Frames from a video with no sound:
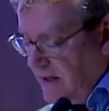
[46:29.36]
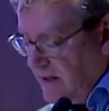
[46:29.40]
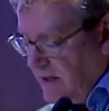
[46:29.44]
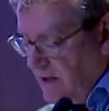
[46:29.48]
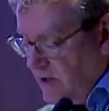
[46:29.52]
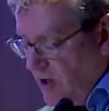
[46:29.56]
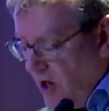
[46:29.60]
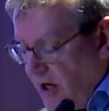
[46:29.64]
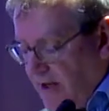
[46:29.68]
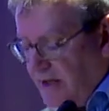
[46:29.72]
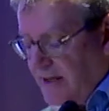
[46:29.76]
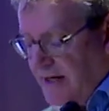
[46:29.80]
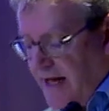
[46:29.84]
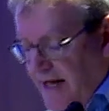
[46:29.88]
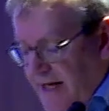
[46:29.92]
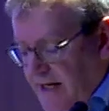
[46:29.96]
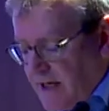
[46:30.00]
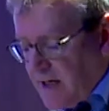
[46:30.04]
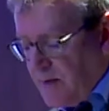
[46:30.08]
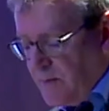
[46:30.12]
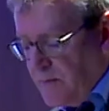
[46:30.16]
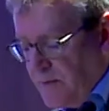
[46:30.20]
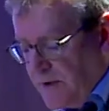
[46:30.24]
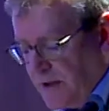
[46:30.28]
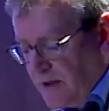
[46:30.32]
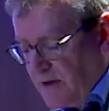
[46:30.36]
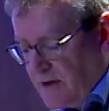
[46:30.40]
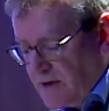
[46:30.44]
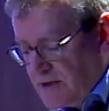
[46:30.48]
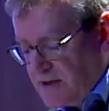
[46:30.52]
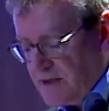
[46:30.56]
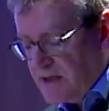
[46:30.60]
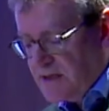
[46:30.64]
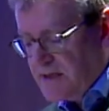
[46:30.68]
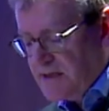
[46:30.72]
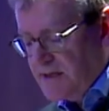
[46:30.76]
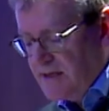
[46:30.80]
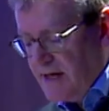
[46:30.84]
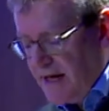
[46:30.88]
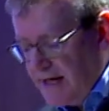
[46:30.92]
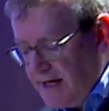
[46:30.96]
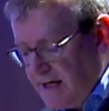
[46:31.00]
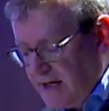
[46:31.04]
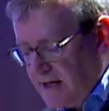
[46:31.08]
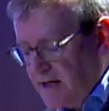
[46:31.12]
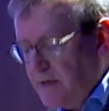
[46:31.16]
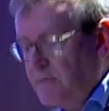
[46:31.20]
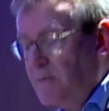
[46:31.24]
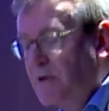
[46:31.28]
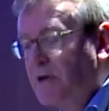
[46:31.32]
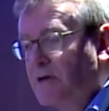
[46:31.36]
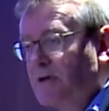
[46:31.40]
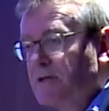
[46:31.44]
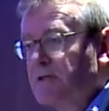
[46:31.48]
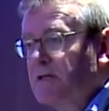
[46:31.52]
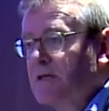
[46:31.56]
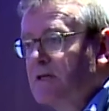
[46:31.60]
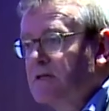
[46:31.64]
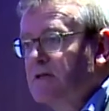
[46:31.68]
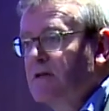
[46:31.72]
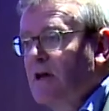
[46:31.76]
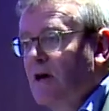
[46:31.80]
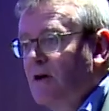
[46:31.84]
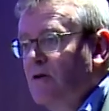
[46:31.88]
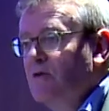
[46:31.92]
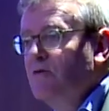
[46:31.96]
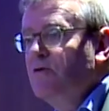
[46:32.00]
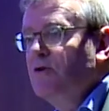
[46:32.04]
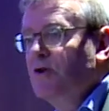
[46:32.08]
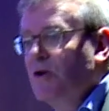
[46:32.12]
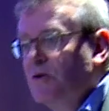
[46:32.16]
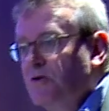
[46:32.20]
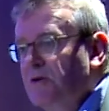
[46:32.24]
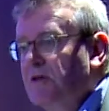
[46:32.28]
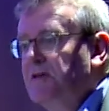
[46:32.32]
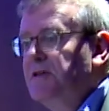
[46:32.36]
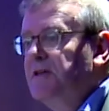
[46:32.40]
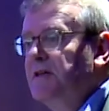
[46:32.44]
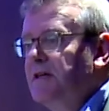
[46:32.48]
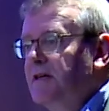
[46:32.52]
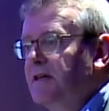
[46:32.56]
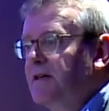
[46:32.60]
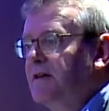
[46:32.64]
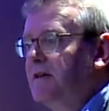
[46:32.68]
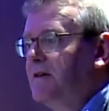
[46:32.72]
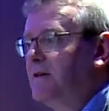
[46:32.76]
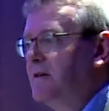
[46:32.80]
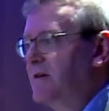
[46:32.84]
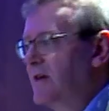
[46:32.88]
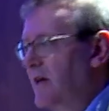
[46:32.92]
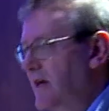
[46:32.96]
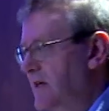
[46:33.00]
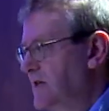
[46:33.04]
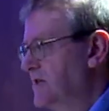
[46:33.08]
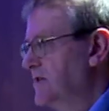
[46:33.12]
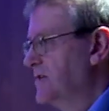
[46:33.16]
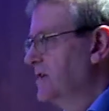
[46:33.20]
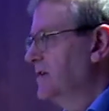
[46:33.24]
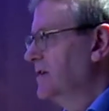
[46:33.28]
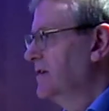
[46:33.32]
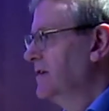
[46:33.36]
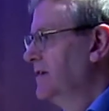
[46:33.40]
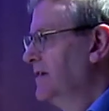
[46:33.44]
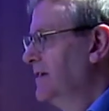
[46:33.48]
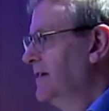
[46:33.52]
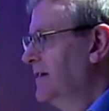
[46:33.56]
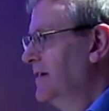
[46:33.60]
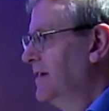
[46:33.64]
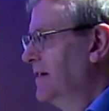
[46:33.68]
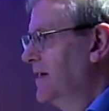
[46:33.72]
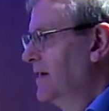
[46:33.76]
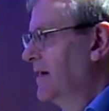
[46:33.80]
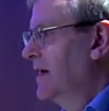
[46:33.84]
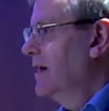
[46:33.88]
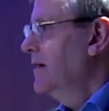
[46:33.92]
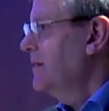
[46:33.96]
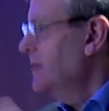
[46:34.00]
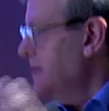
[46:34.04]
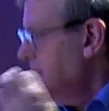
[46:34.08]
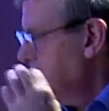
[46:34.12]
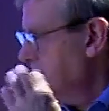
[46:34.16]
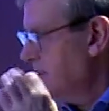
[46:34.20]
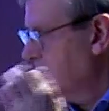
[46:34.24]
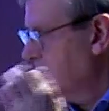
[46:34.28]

not naked because it's naked, because there's no nudity in nature." I mean, it's